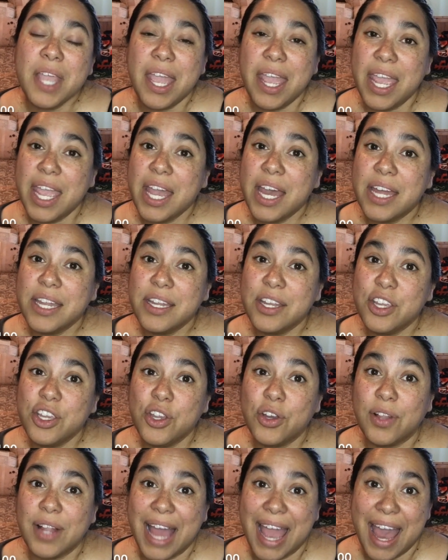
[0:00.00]
And
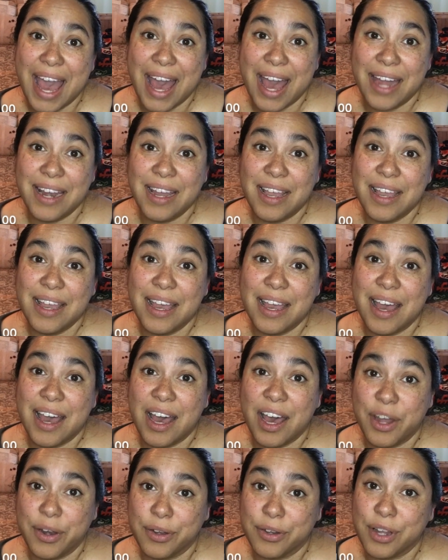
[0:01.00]
you'll add
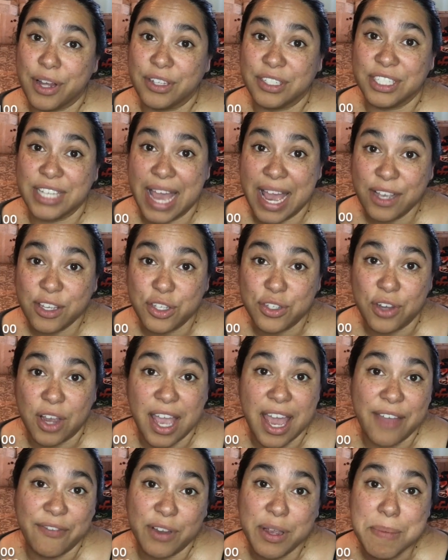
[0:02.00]
$100 extra
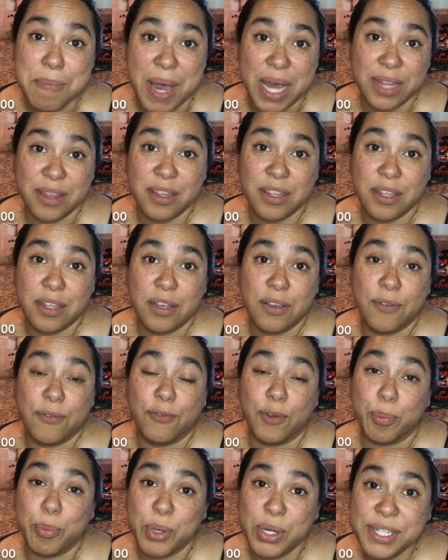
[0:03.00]
every month
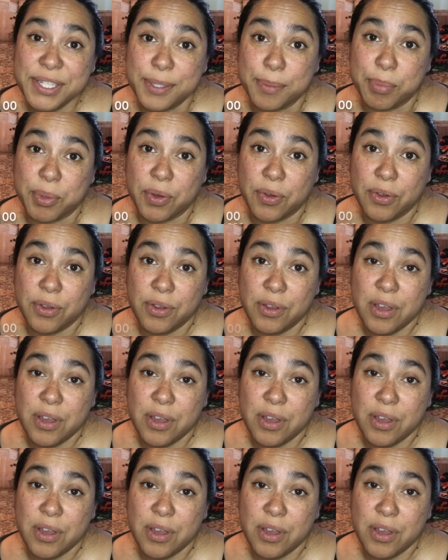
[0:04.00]
for principal.